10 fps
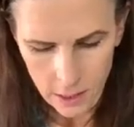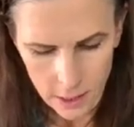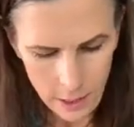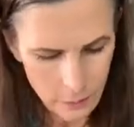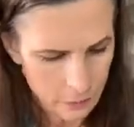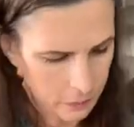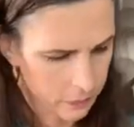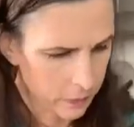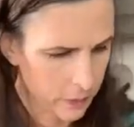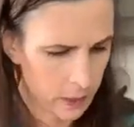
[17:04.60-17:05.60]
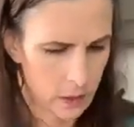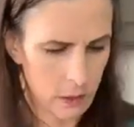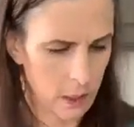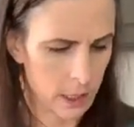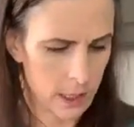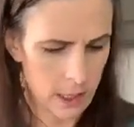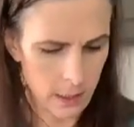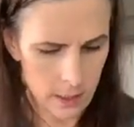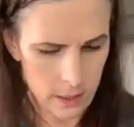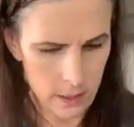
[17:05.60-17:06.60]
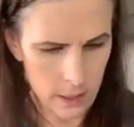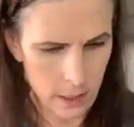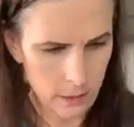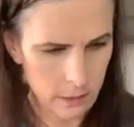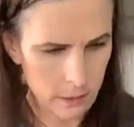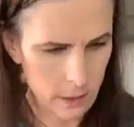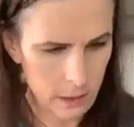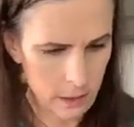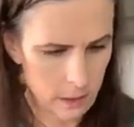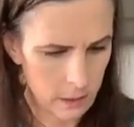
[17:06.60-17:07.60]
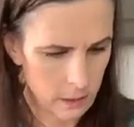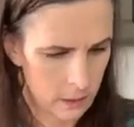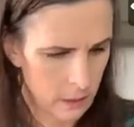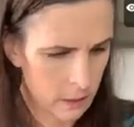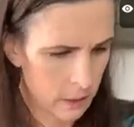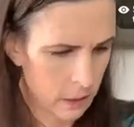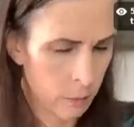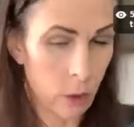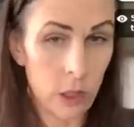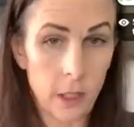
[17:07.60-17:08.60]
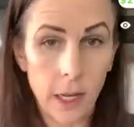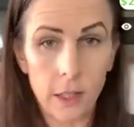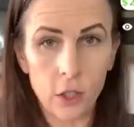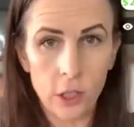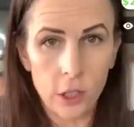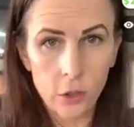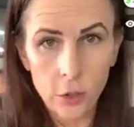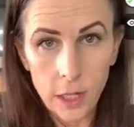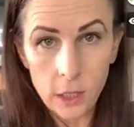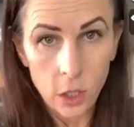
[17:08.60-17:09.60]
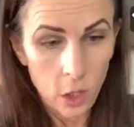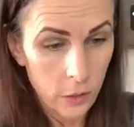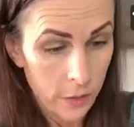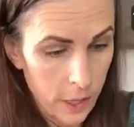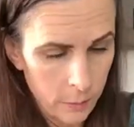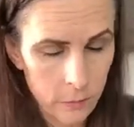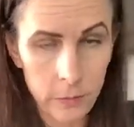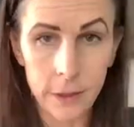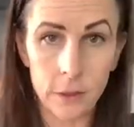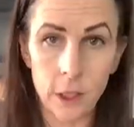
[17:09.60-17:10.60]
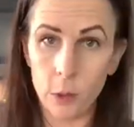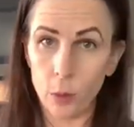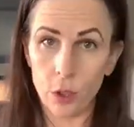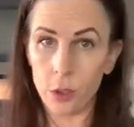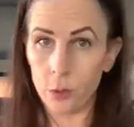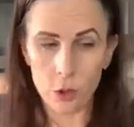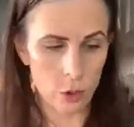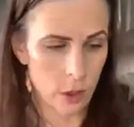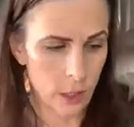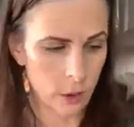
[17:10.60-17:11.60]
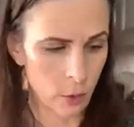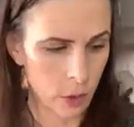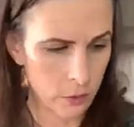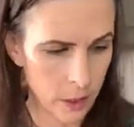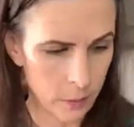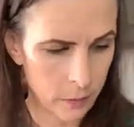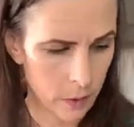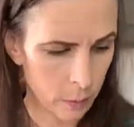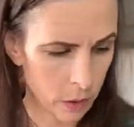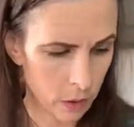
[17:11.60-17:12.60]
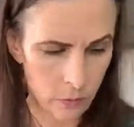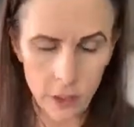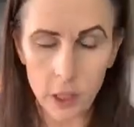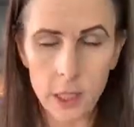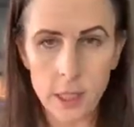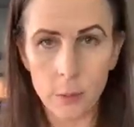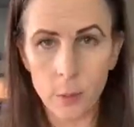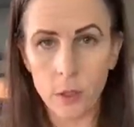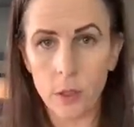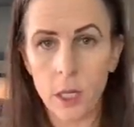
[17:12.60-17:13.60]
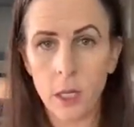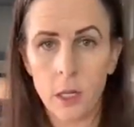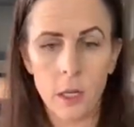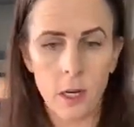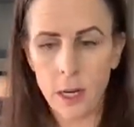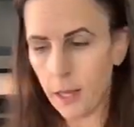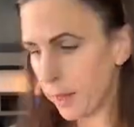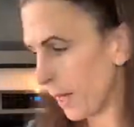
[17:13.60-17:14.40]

um, I'm going to set this aside. But again, you're going to do that to all of them. I don't need to bore you and show you how to do all of them, but they're very simple. And